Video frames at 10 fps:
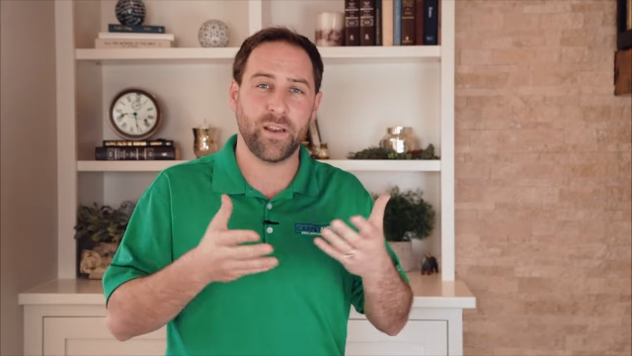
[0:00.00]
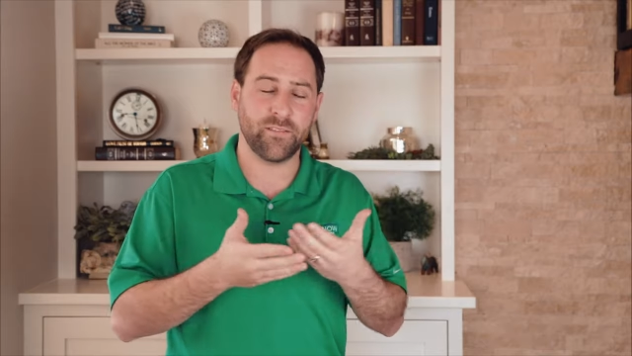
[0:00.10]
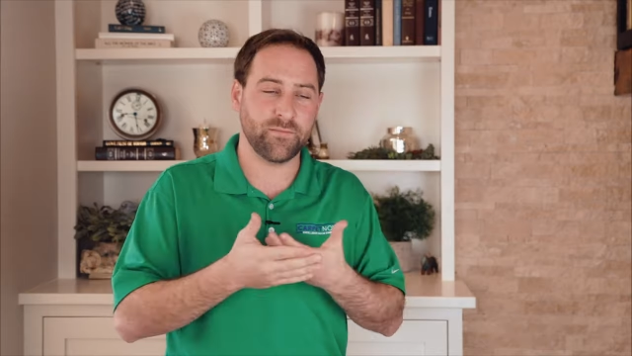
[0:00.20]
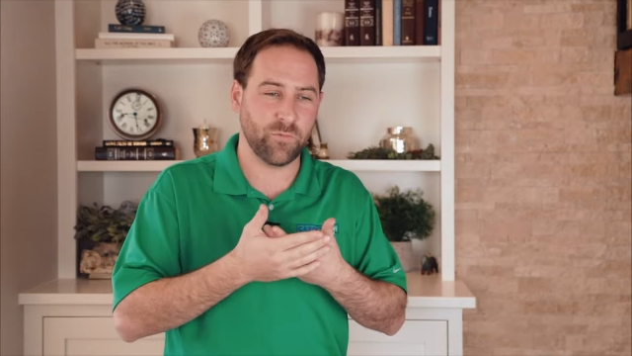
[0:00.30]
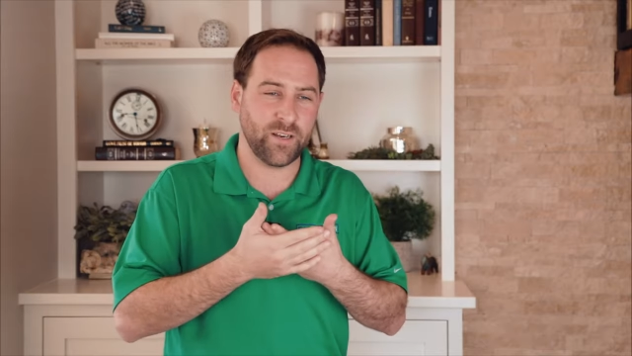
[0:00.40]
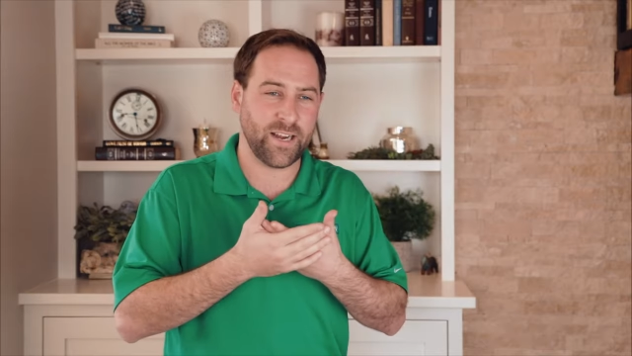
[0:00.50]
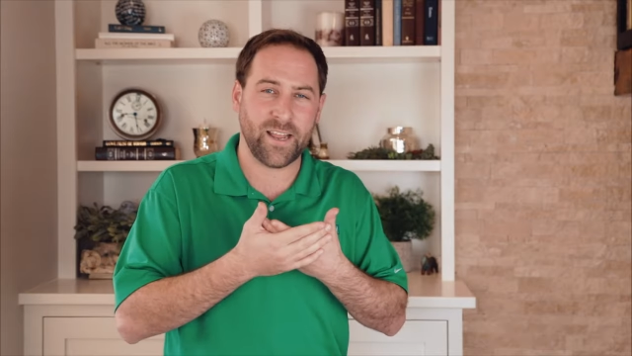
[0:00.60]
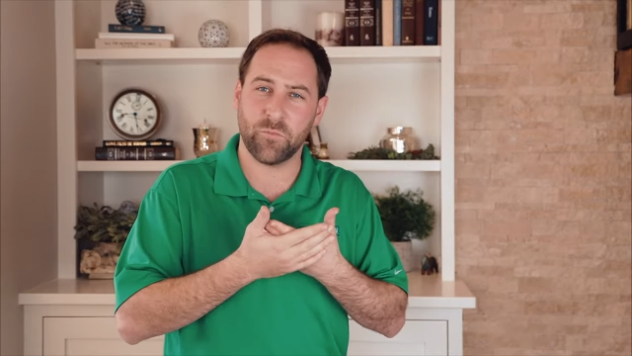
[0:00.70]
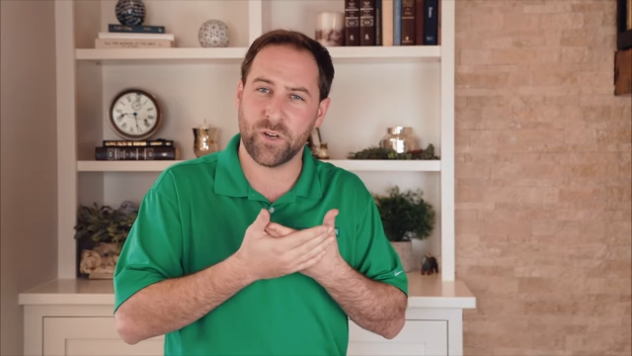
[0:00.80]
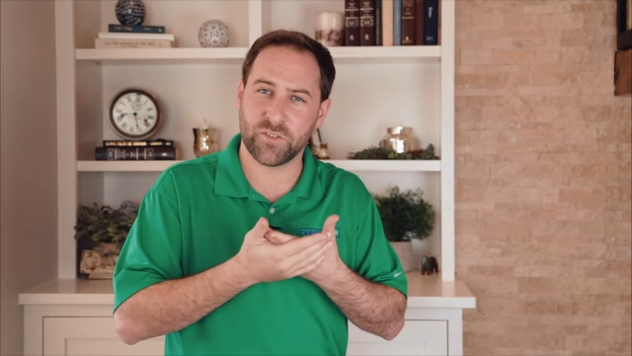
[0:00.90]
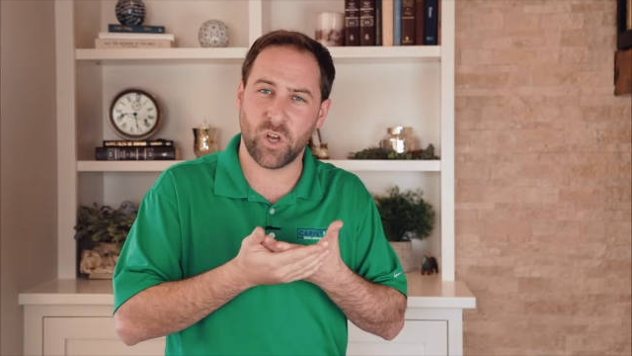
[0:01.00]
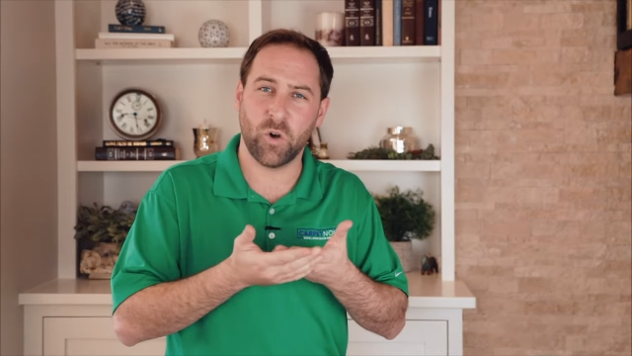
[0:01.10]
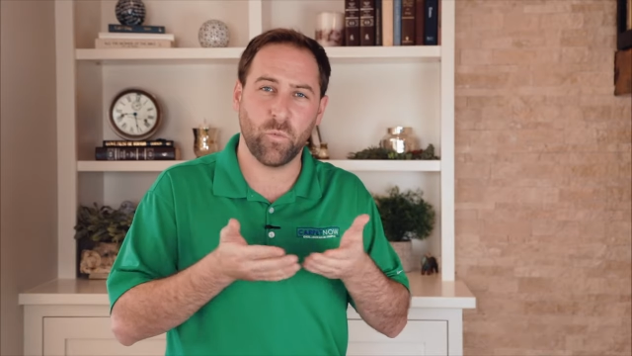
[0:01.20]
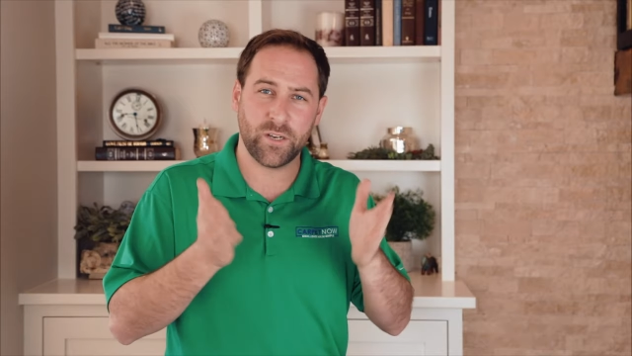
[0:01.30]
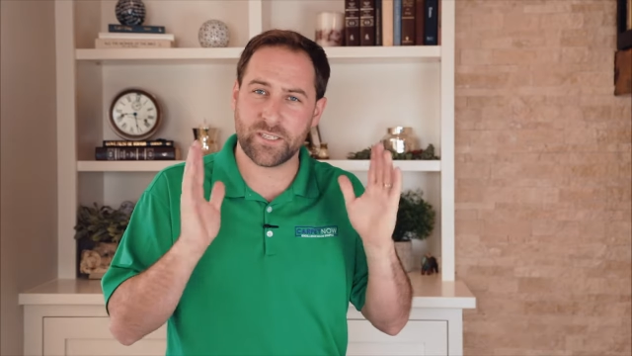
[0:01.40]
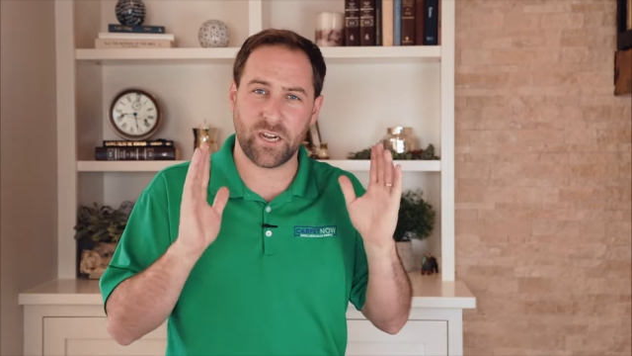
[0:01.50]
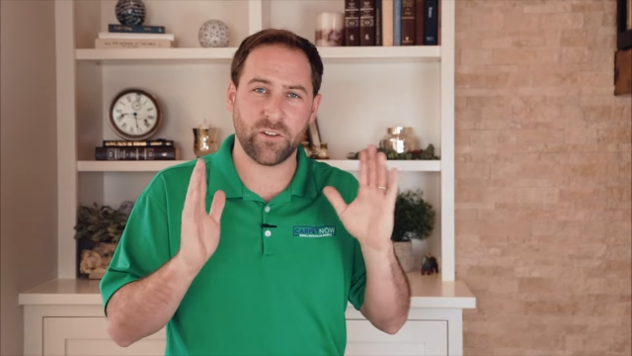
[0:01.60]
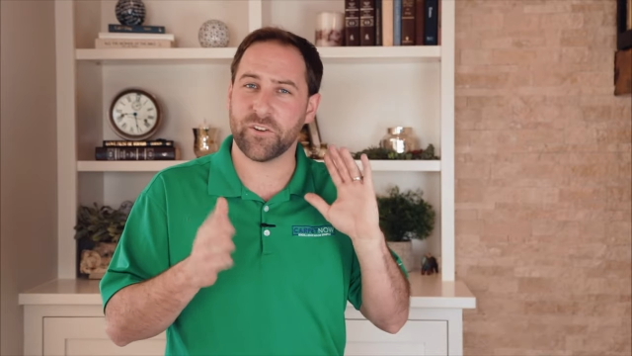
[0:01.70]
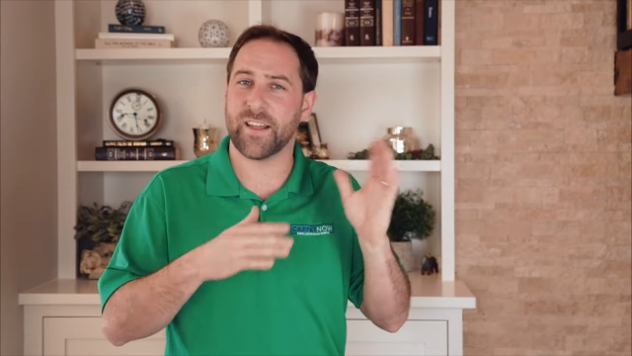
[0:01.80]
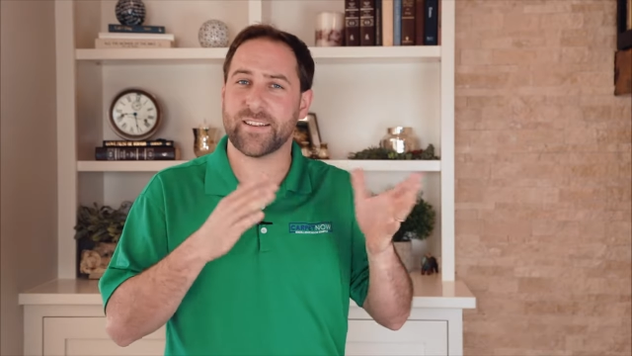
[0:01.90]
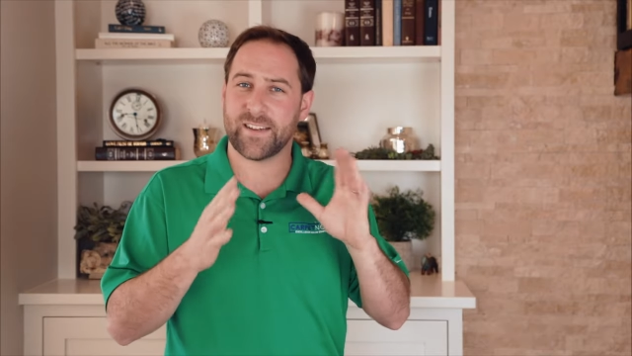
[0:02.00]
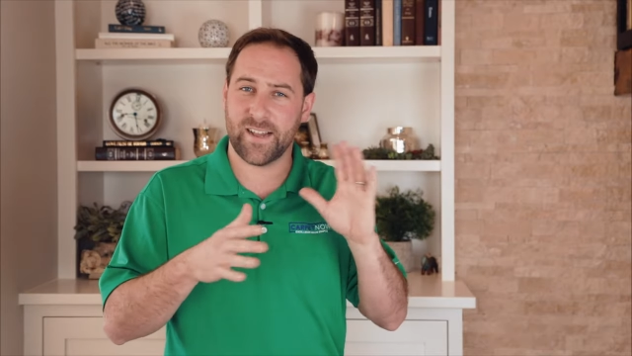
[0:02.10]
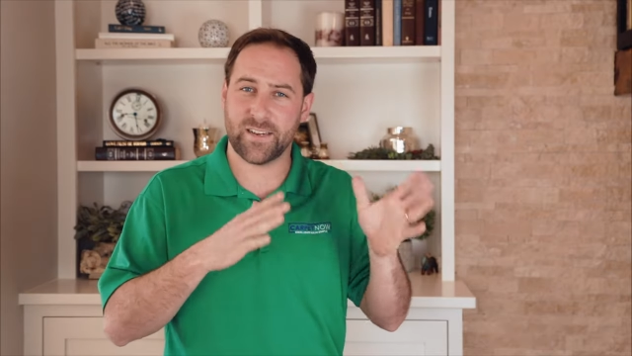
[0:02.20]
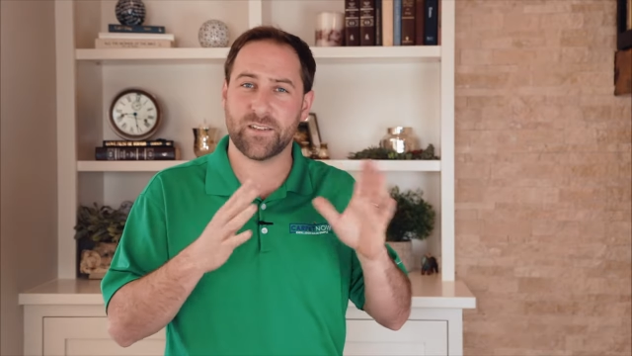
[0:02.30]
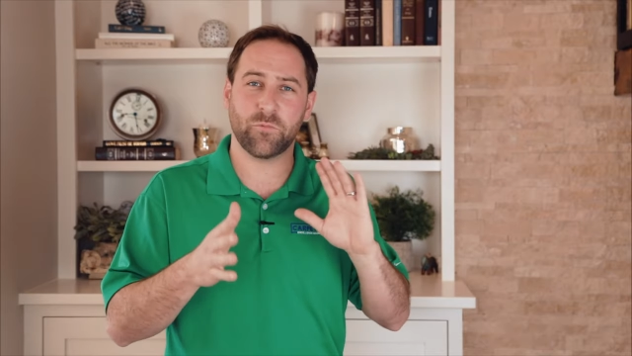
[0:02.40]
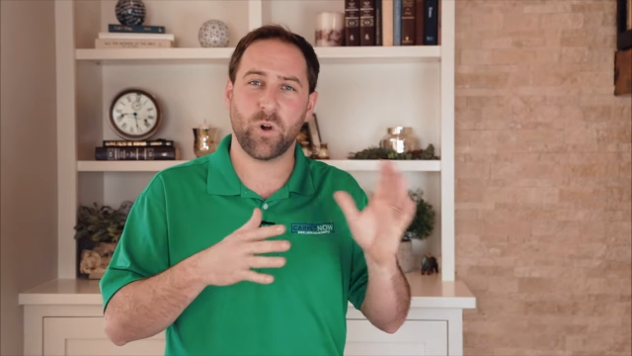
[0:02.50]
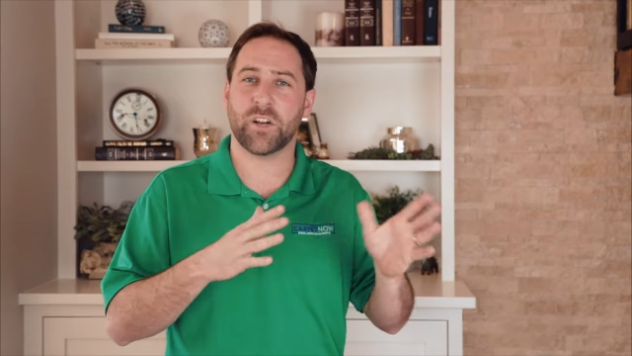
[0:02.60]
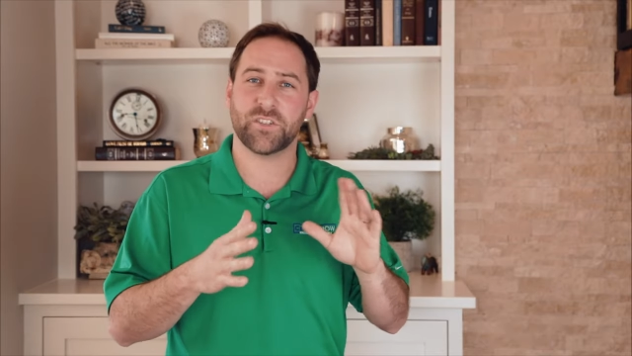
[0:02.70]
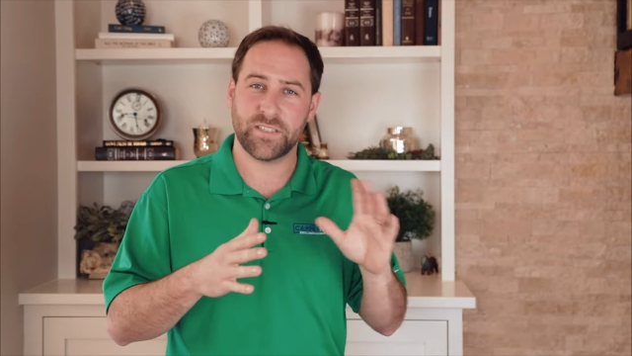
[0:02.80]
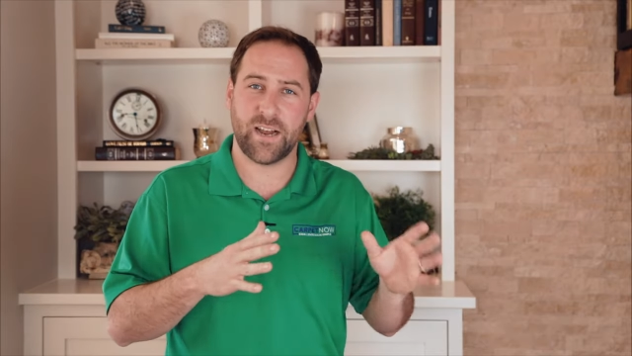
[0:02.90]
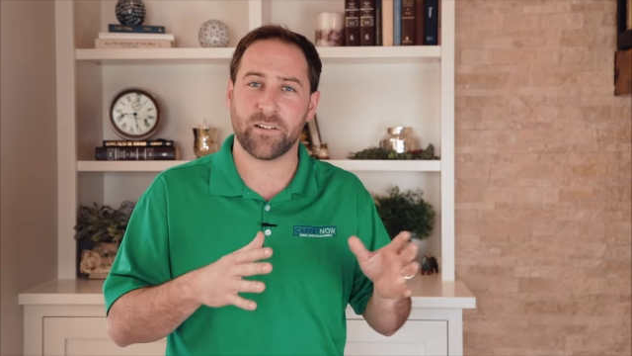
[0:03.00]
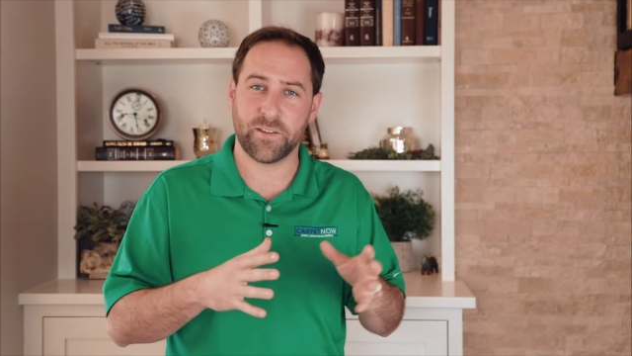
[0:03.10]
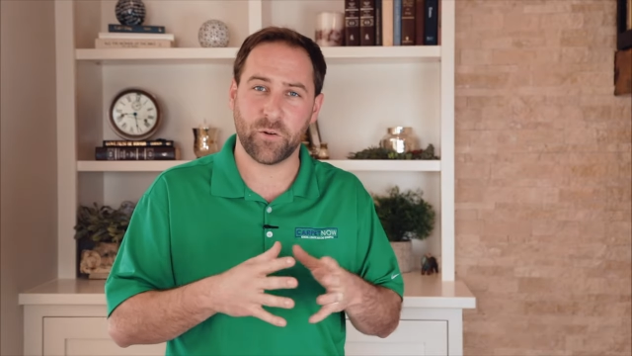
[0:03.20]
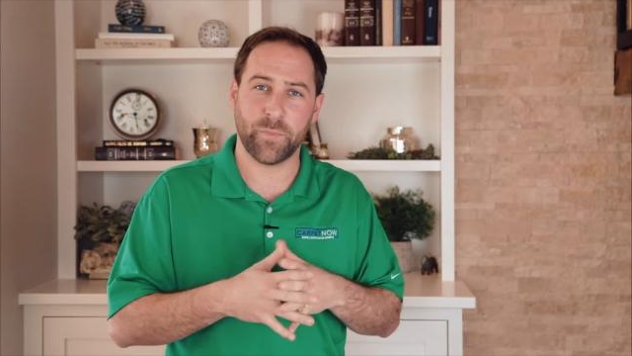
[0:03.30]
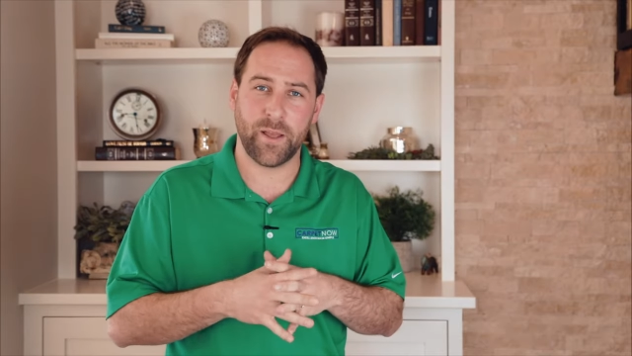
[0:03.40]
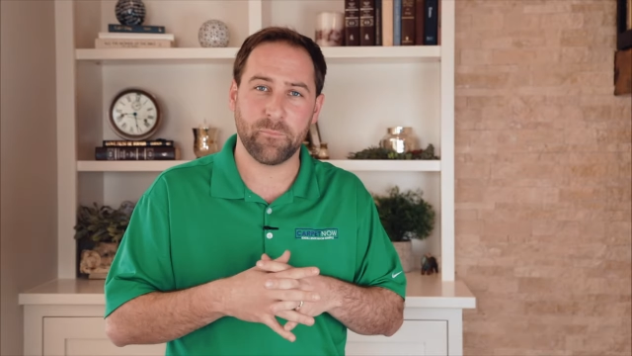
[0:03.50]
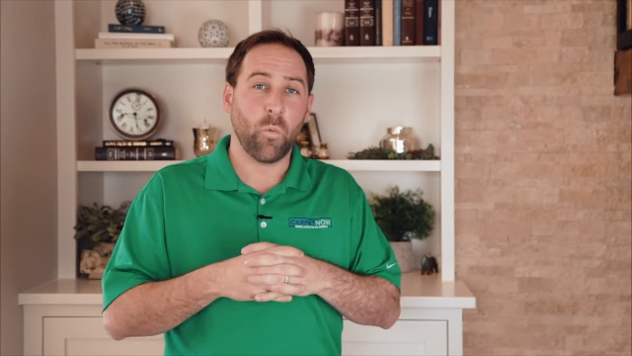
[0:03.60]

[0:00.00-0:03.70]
And when, again, when it's all one color, that kind of washes out a little bit.